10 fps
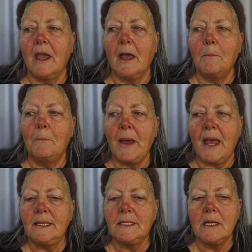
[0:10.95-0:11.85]

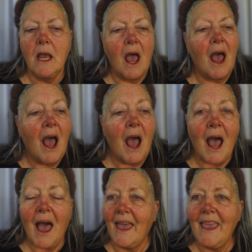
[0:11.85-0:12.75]
But
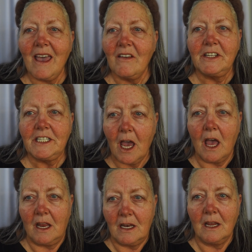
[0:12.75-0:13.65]
I have a
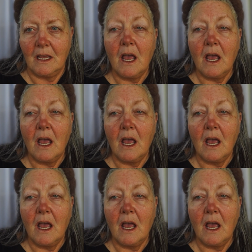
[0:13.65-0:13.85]
ton